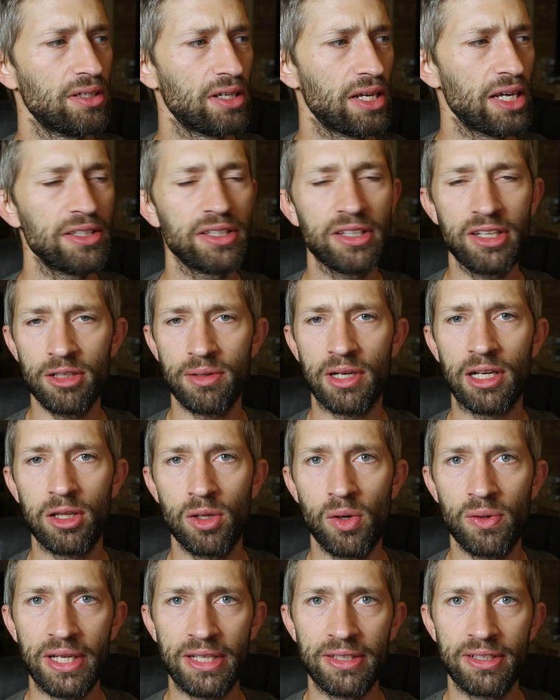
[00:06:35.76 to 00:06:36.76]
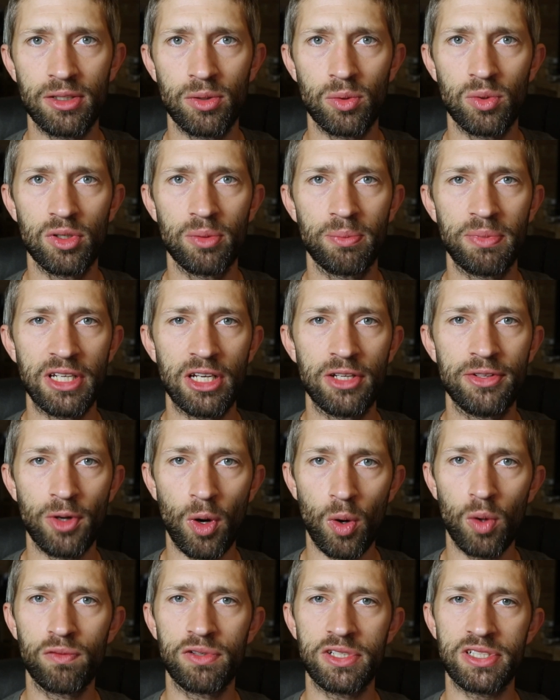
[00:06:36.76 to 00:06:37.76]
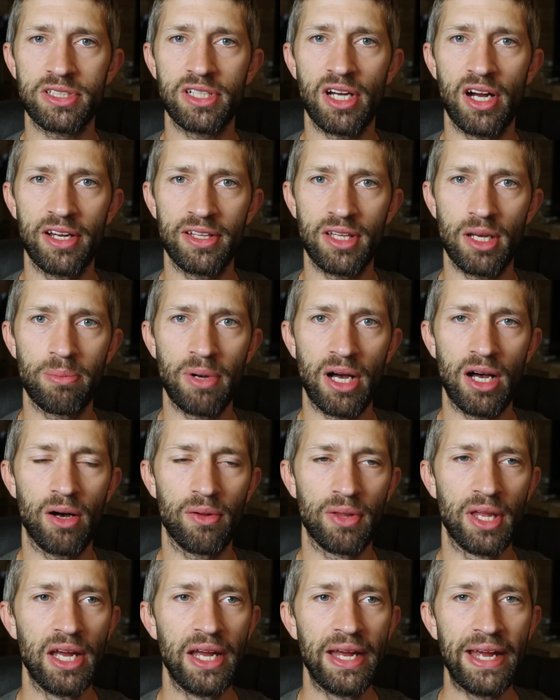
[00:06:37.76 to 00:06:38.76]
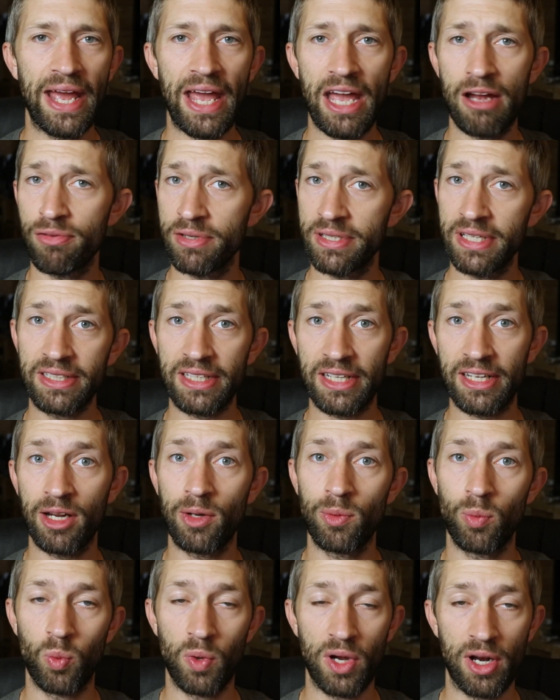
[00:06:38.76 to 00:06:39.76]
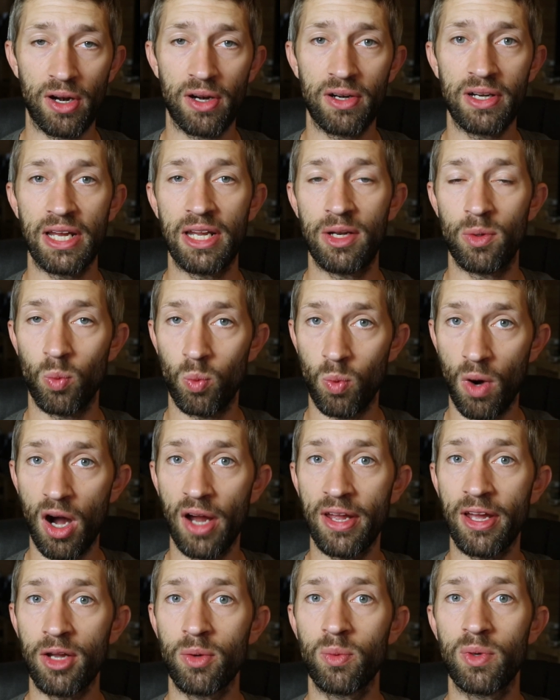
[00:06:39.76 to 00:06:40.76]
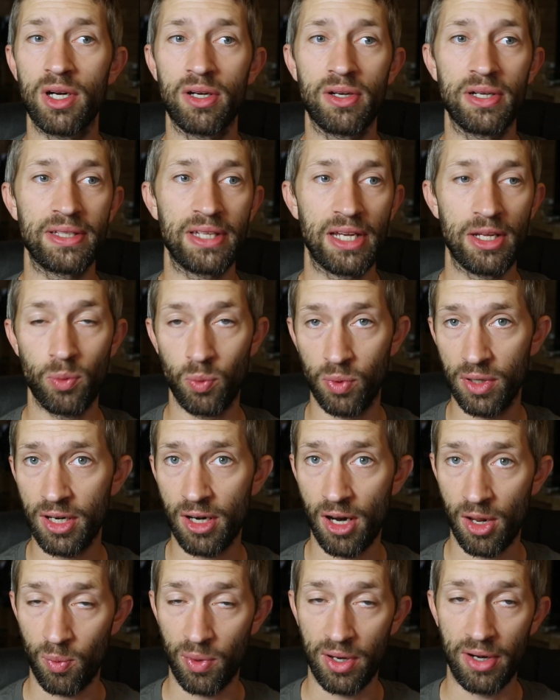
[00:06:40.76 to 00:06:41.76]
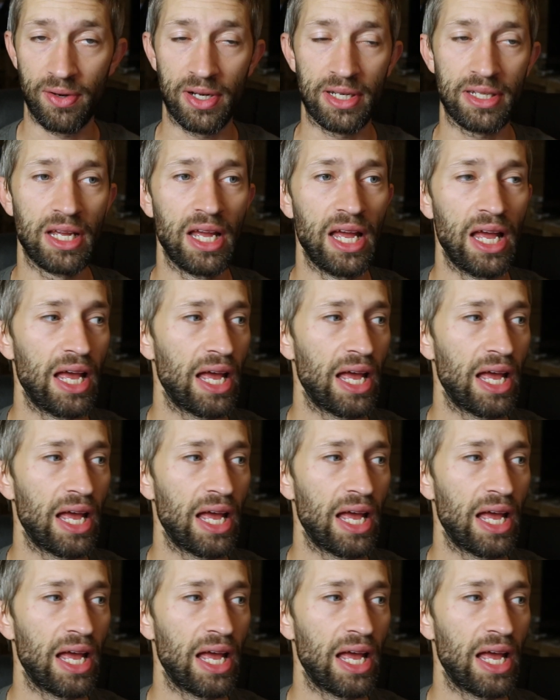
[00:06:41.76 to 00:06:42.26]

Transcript: In the gear and clothing, there will be an oversight about everything that I wear and why I wear it and where I wear it.